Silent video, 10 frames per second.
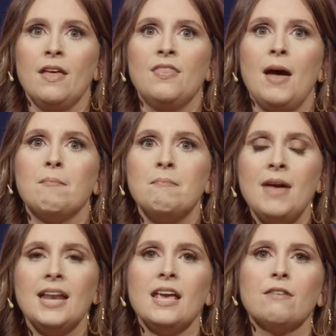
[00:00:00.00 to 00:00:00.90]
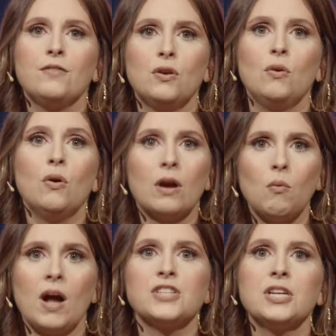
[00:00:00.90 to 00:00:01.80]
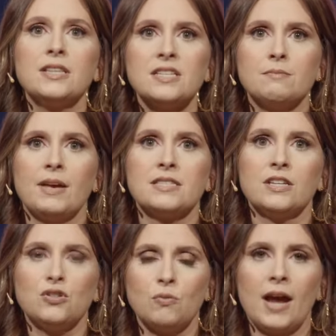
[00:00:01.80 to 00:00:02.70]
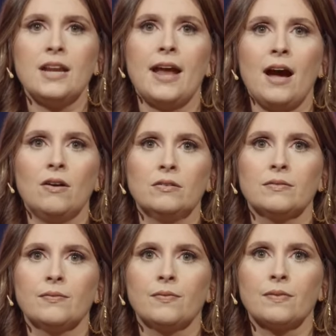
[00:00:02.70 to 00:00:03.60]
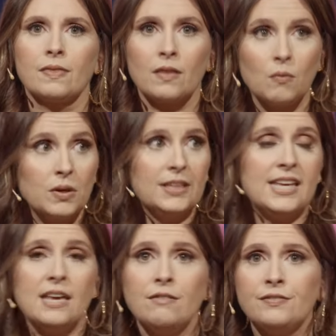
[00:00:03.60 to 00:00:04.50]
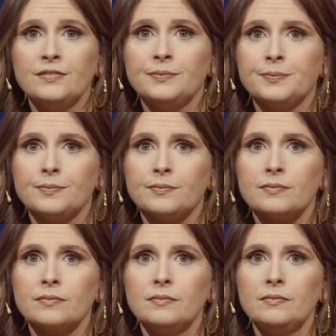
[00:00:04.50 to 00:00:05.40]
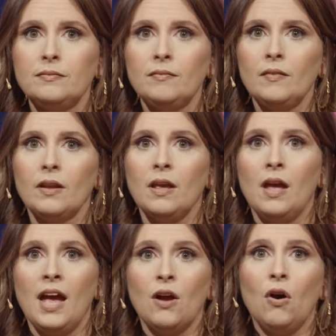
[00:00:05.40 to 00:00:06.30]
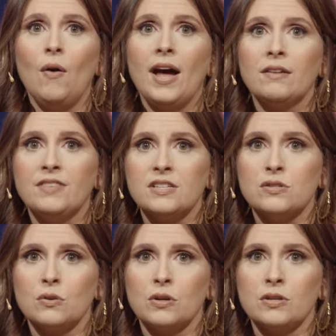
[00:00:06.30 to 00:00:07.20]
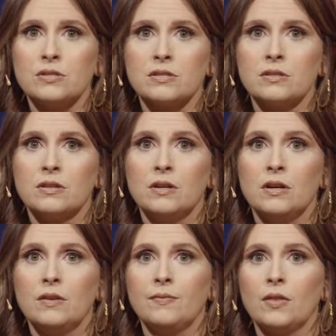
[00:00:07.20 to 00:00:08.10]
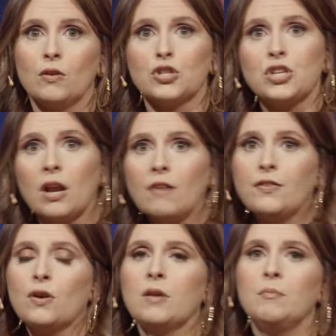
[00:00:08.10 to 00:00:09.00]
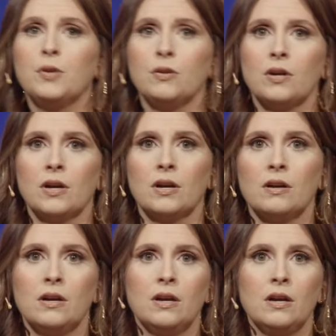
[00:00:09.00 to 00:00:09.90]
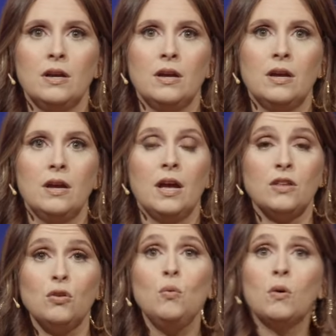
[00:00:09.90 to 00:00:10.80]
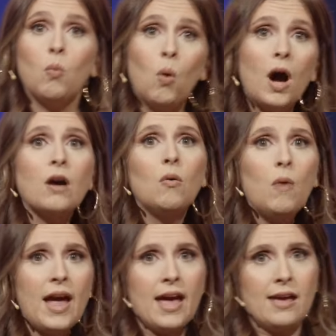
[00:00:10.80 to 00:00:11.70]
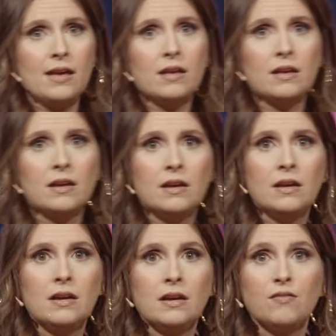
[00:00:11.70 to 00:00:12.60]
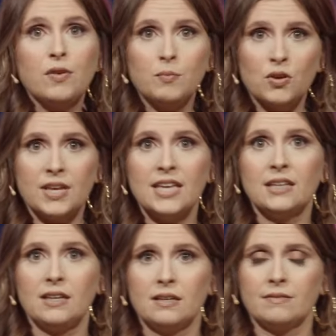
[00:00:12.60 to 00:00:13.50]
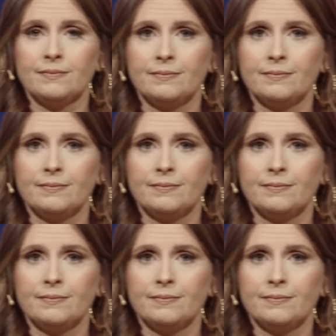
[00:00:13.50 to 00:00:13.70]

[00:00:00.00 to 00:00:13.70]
that many of you who are watching this message right now will leave and go out of these doors or shut off your computer, and you will walk away from your healing.